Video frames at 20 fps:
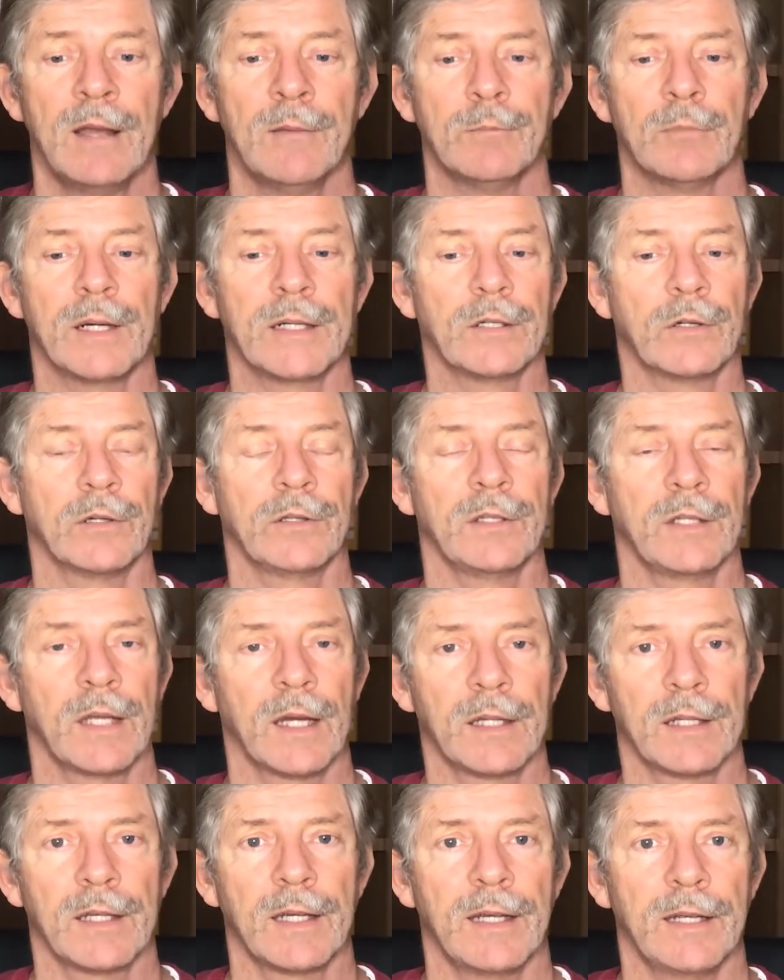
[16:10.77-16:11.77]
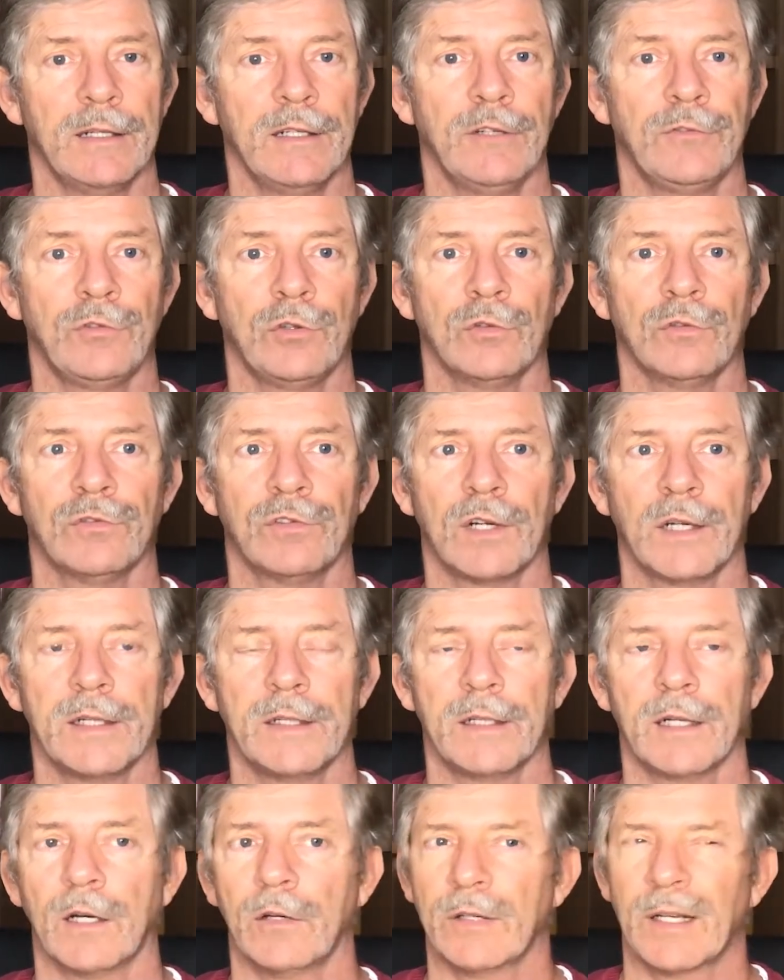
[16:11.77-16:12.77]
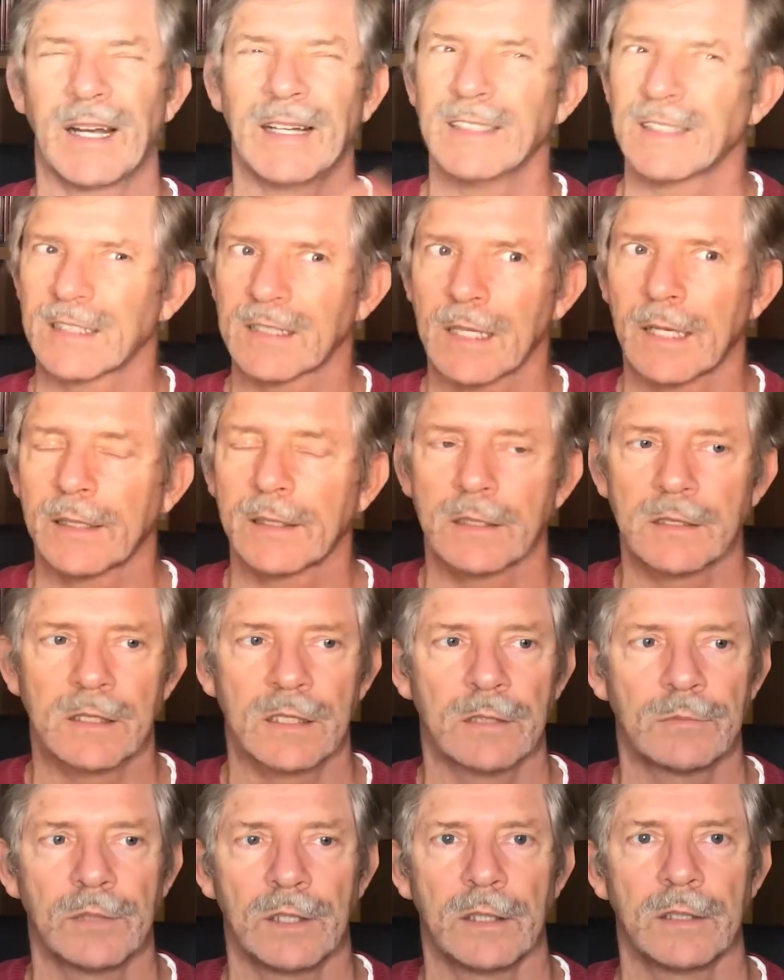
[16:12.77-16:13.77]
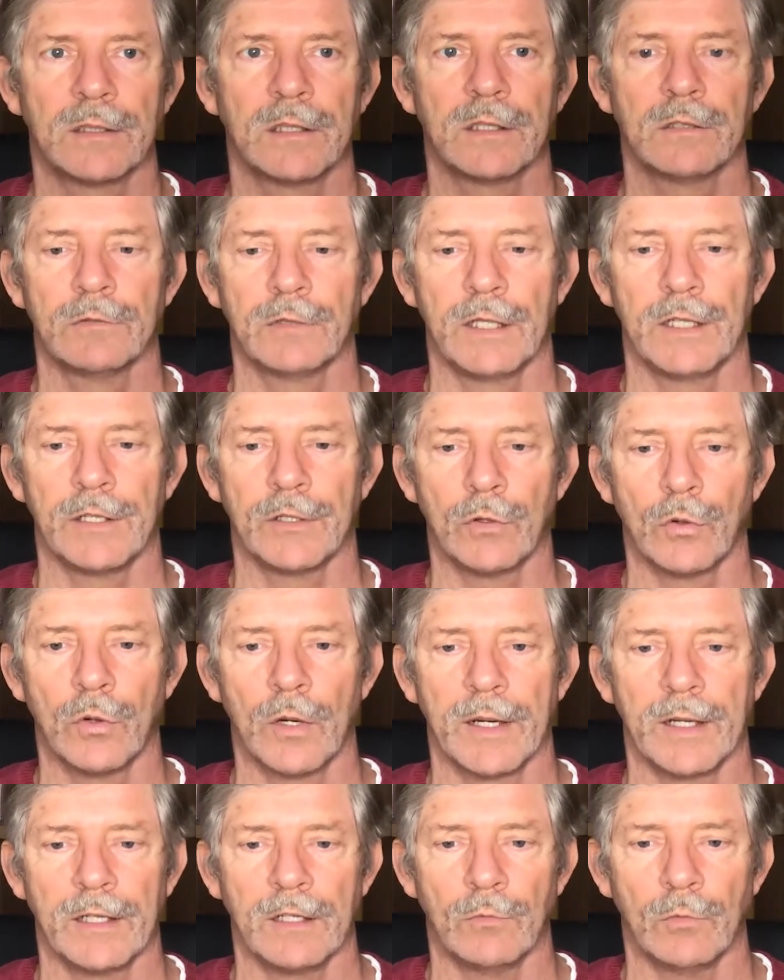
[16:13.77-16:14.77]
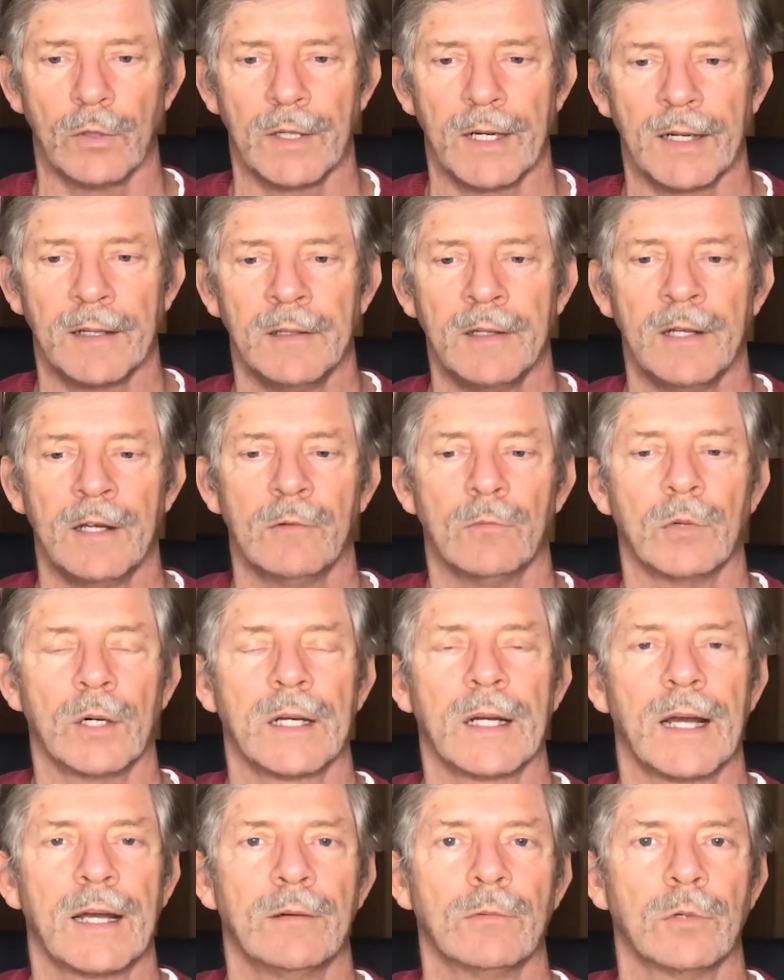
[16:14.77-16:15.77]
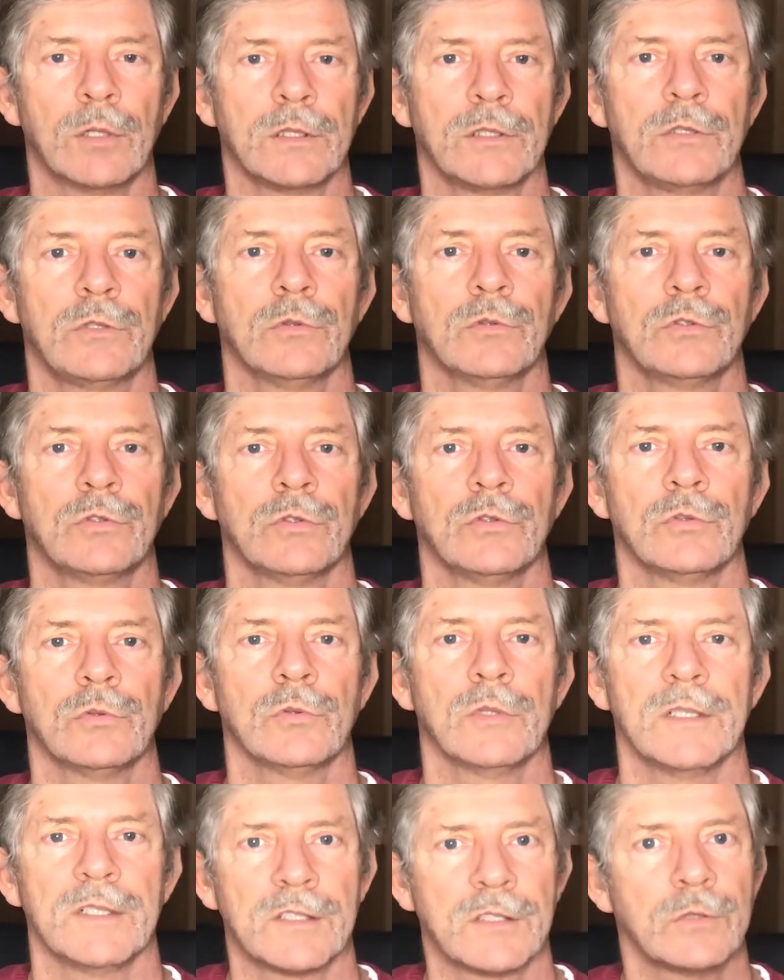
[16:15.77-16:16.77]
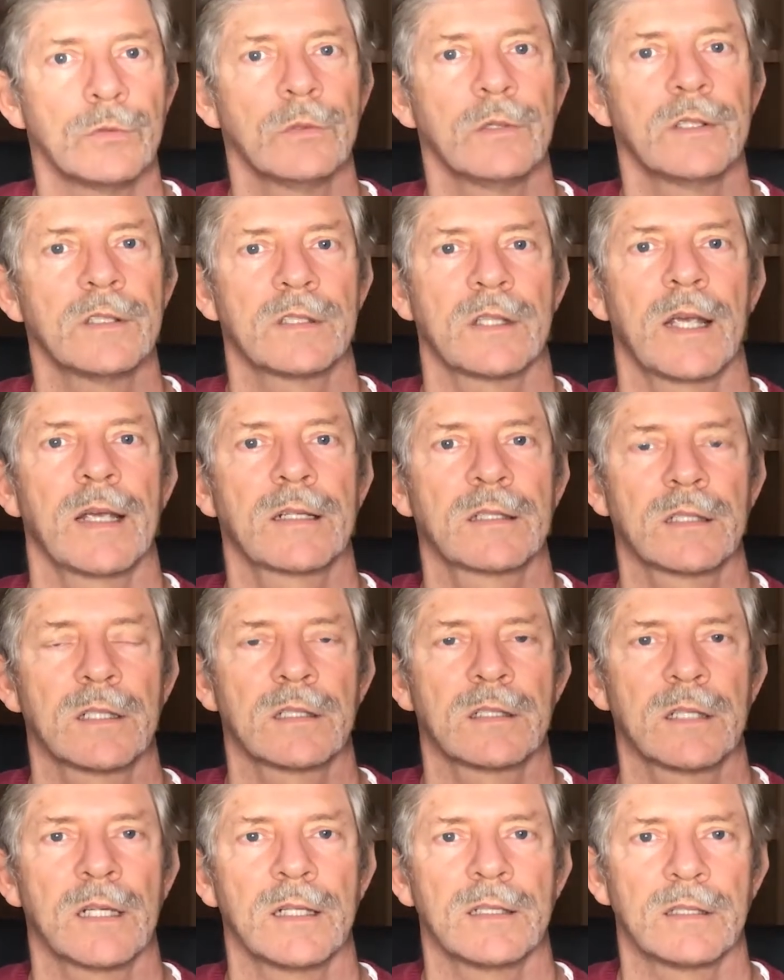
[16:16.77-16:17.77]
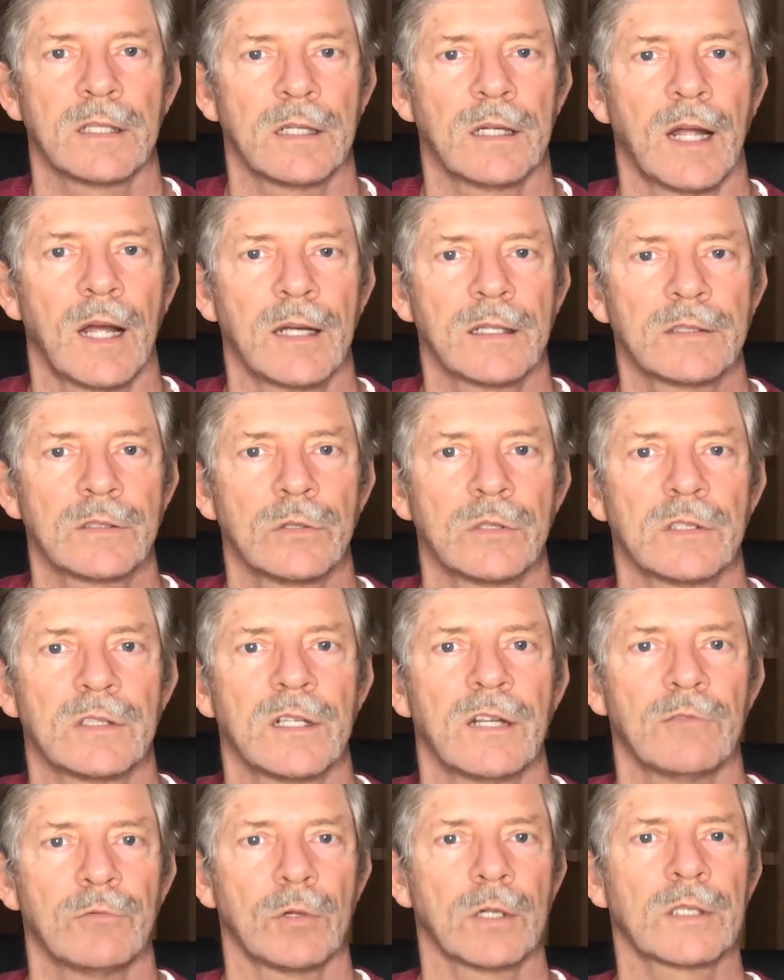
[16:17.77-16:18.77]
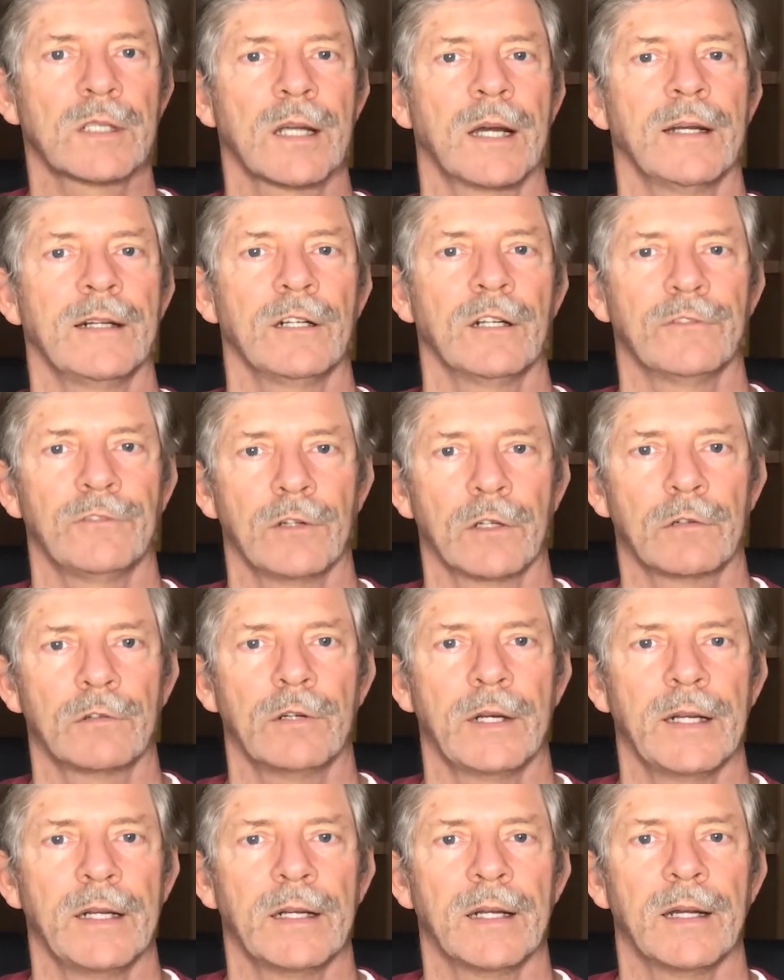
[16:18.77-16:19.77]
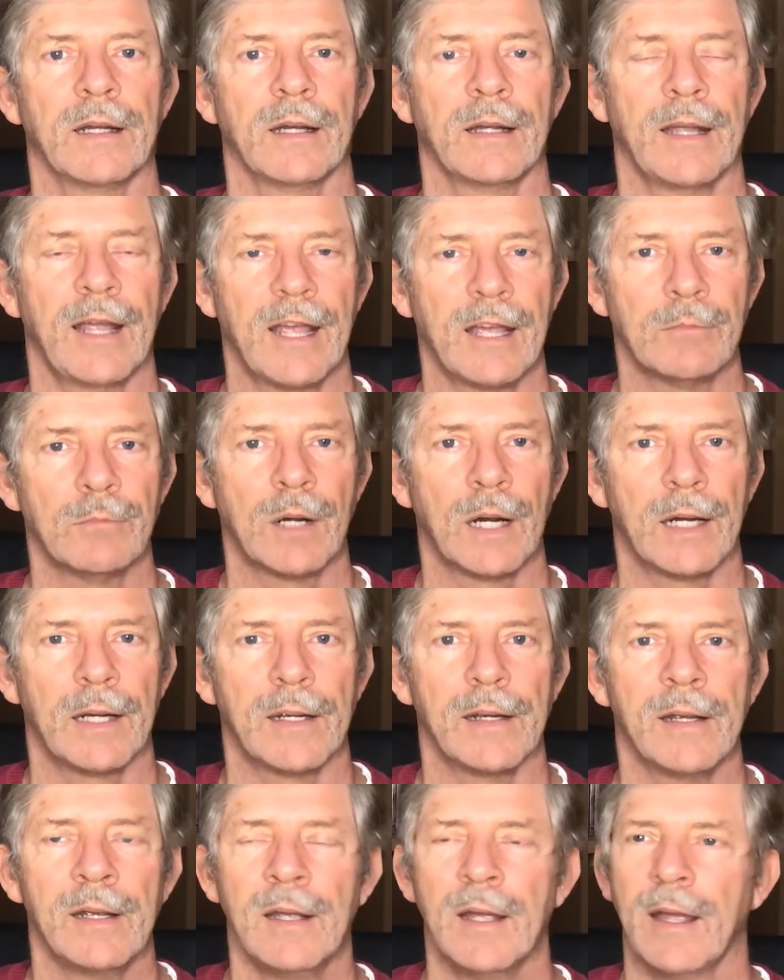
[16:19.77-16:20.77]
But on the other hand, if you find out, I started something, it didn't really go anywhere, what I want you to do is do this exercise and ask yourself, what kind of a creator am I?